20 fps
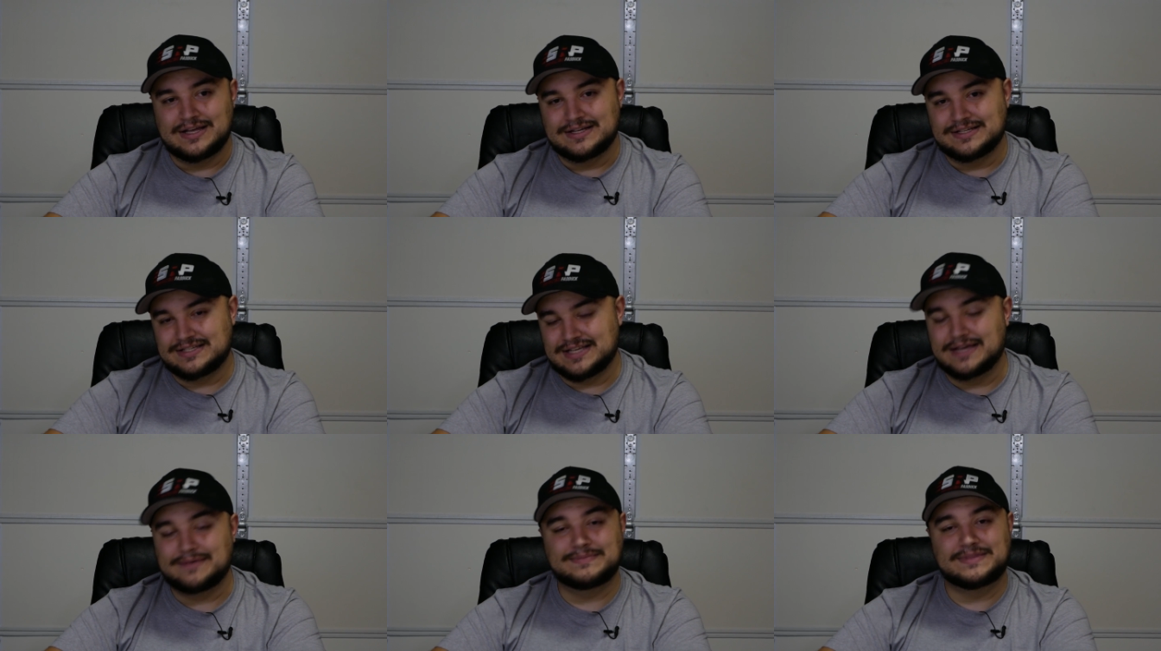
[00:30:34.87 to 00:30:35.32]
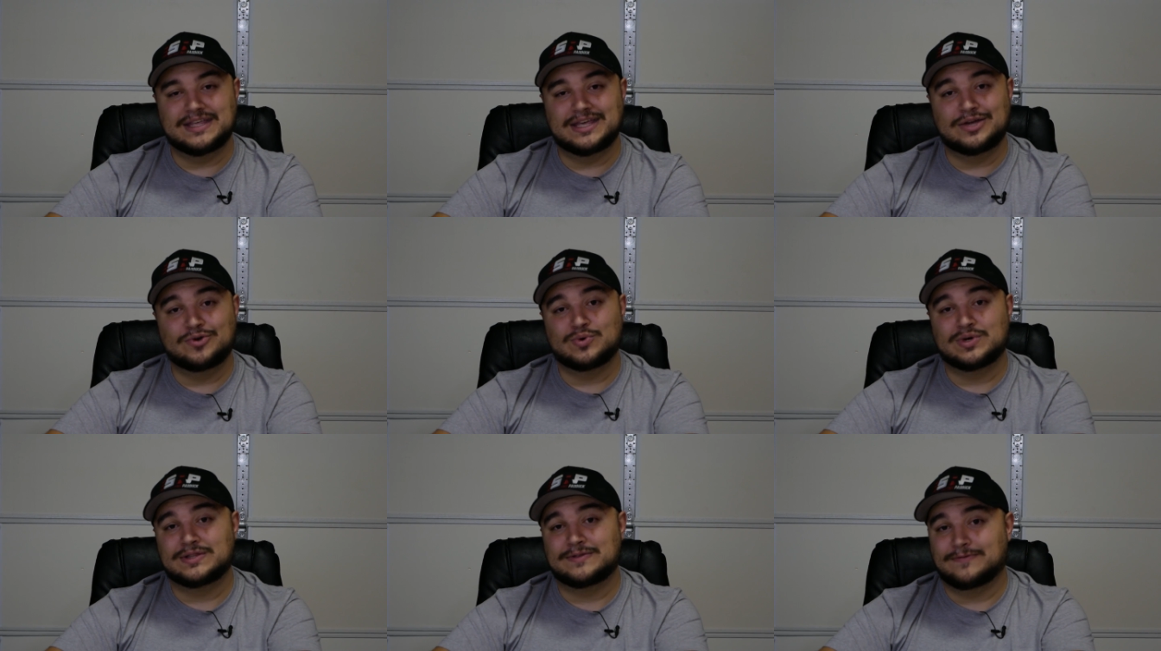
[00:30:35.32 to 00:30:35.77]
Same
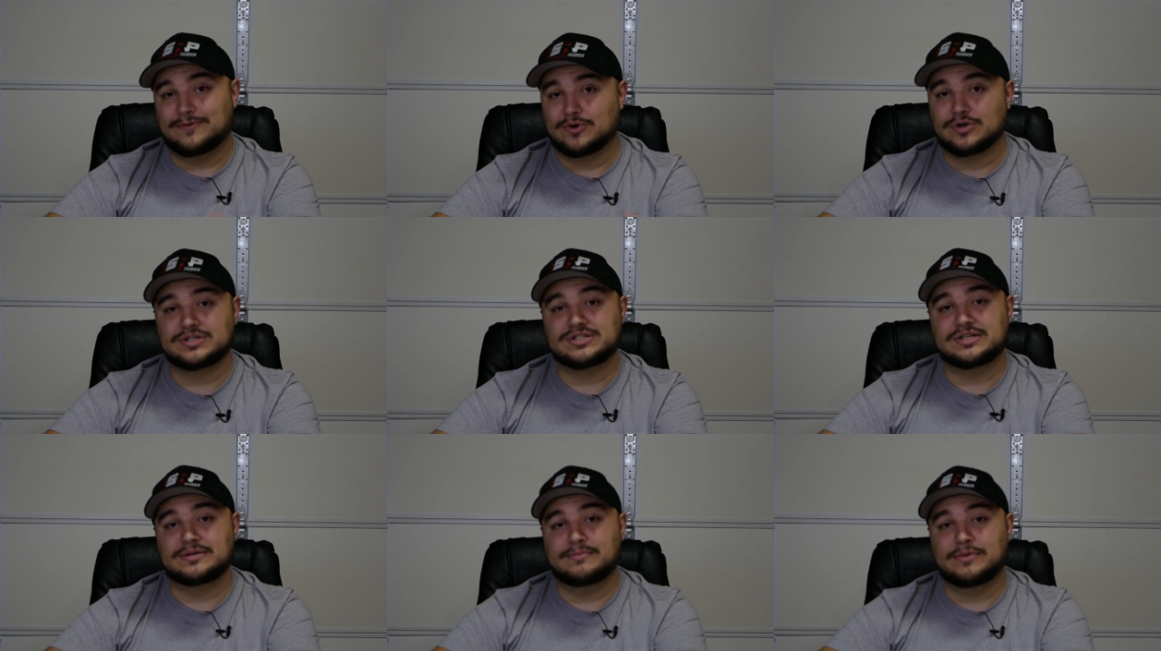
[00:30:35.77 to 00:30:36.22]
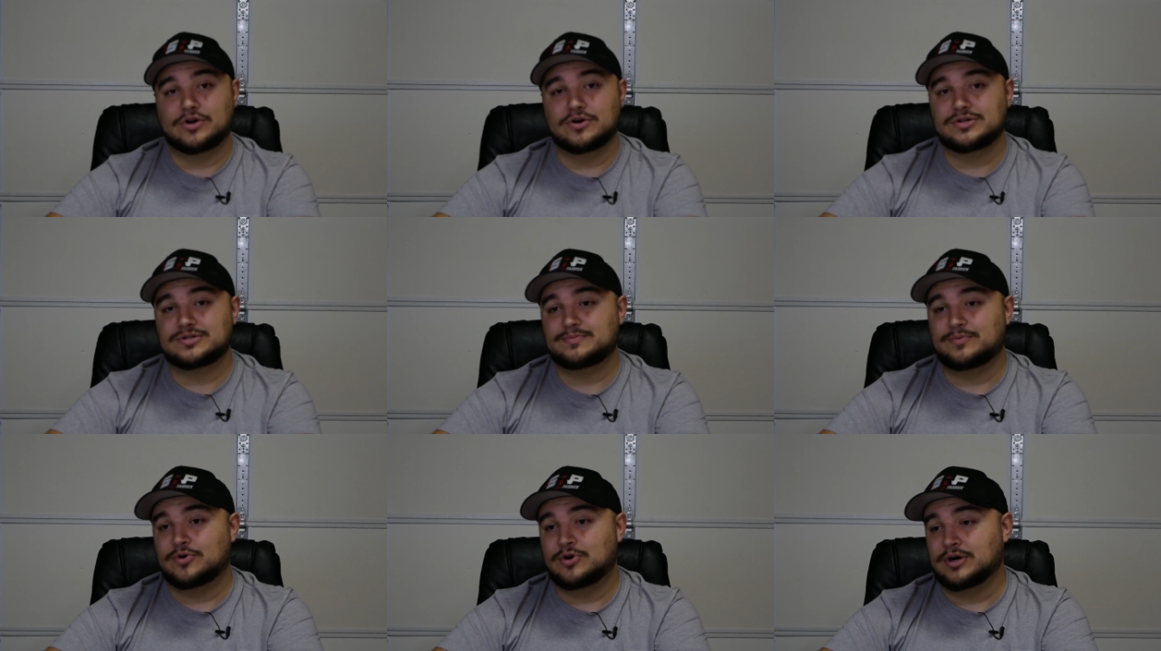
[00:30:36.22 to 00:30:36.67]
thing with Forza
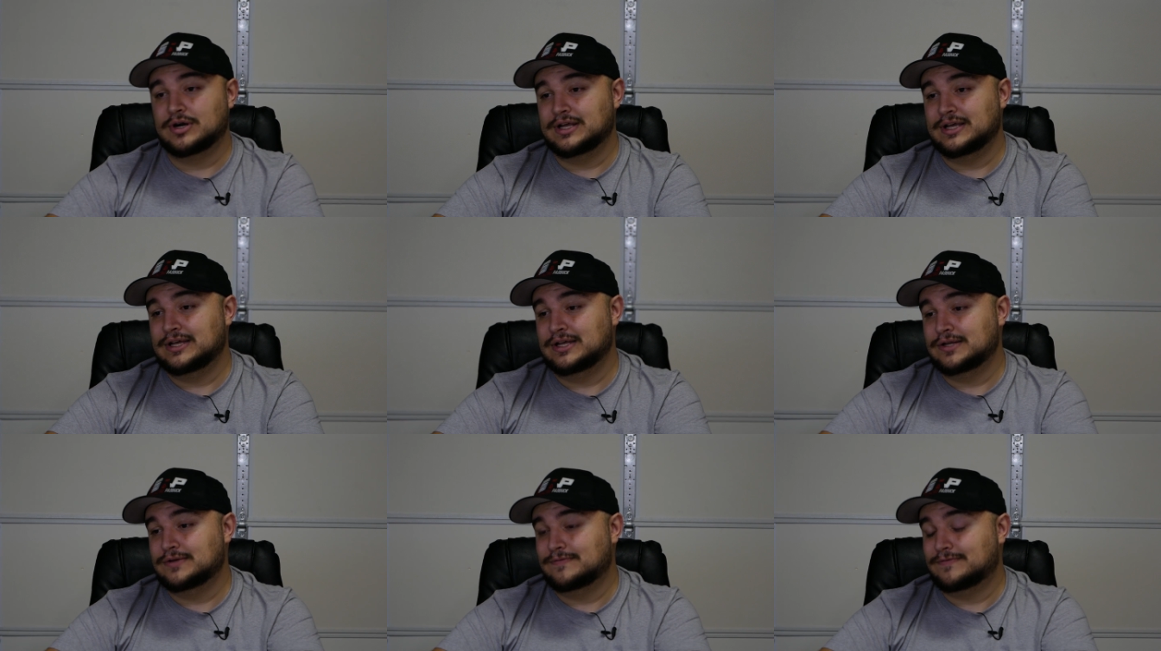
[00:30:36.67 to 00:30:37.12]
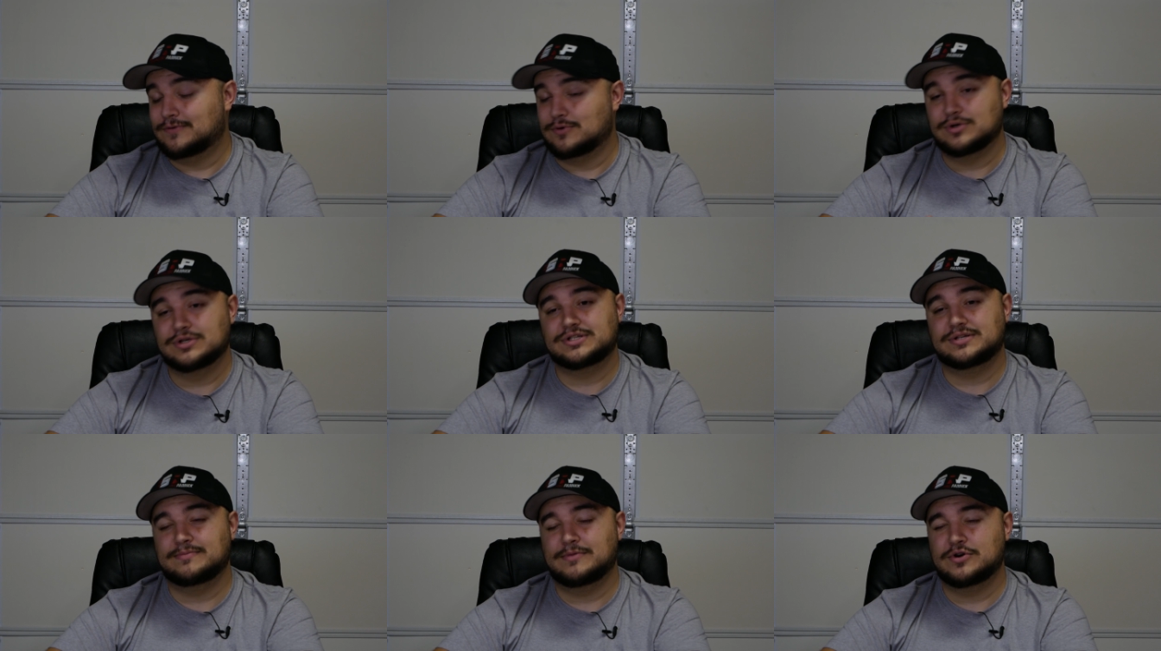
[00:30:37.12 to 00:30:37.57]
Motorsport and
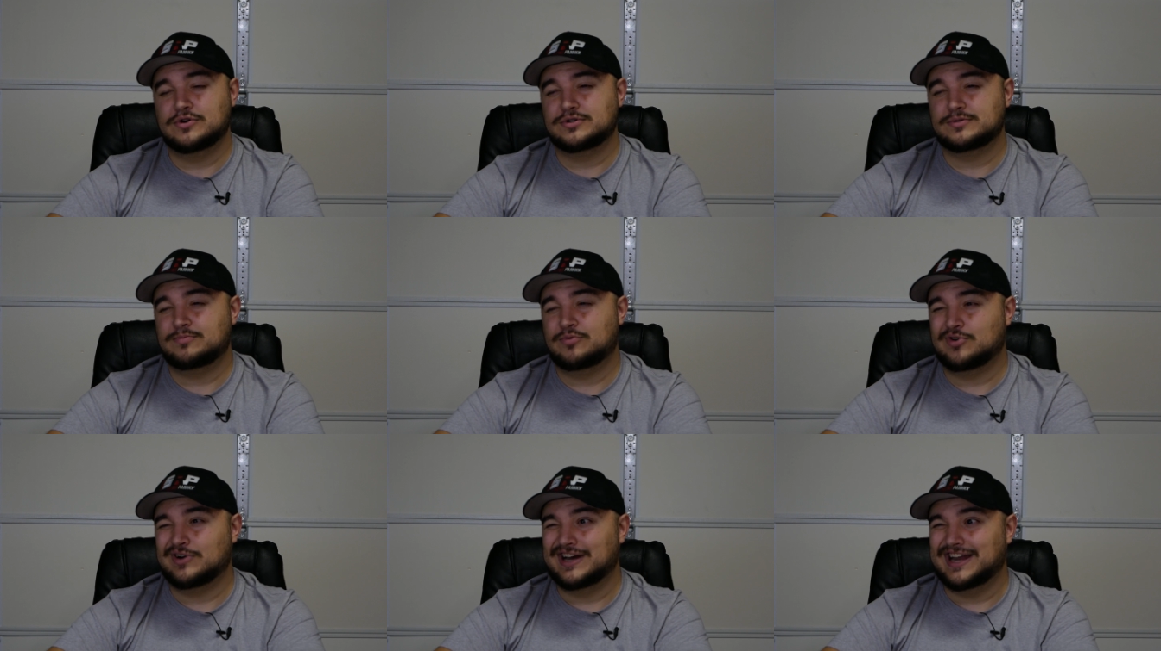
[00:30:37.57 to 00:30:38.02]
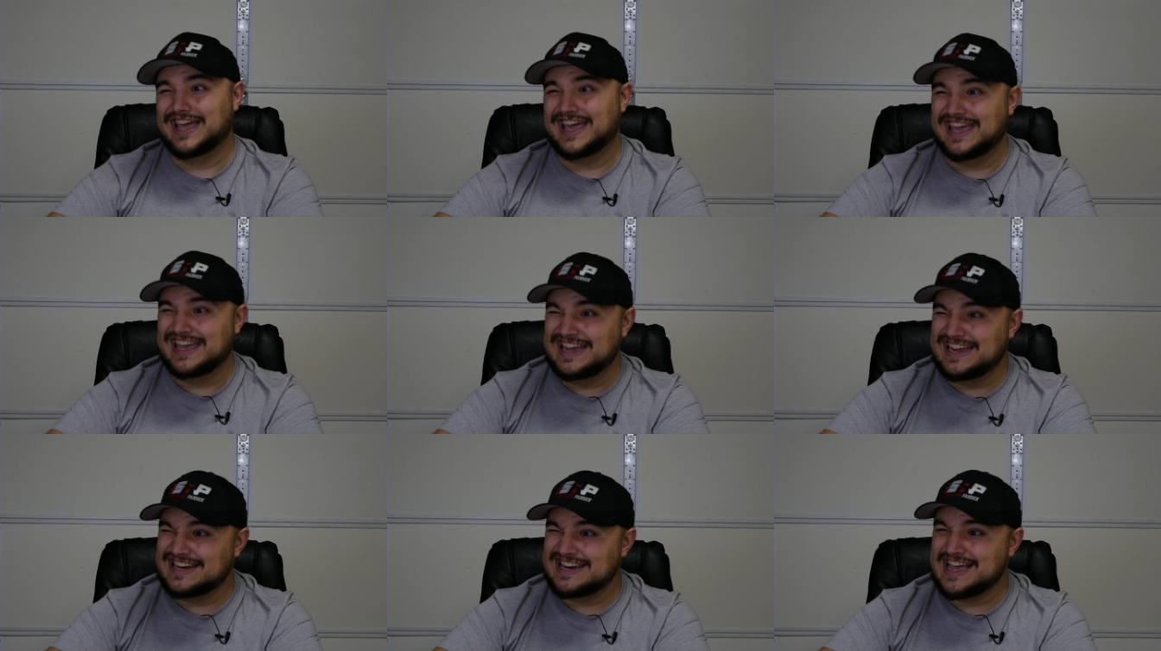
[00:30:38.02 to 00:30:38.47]
Forza Motorsport
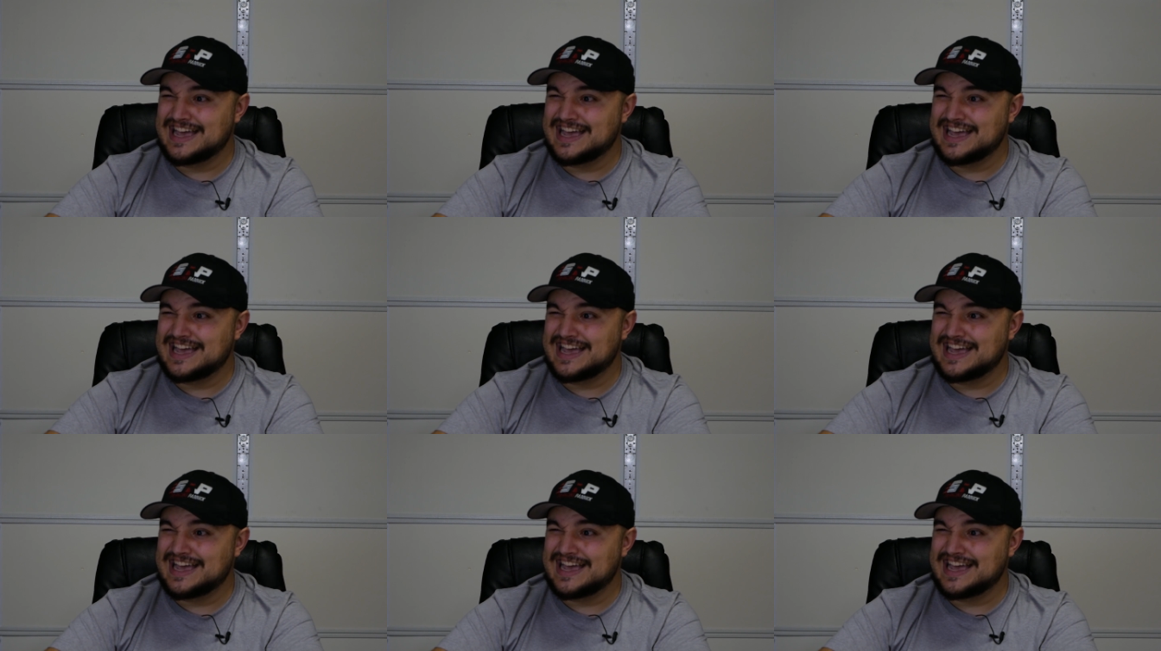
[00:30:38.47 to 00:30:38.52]
eight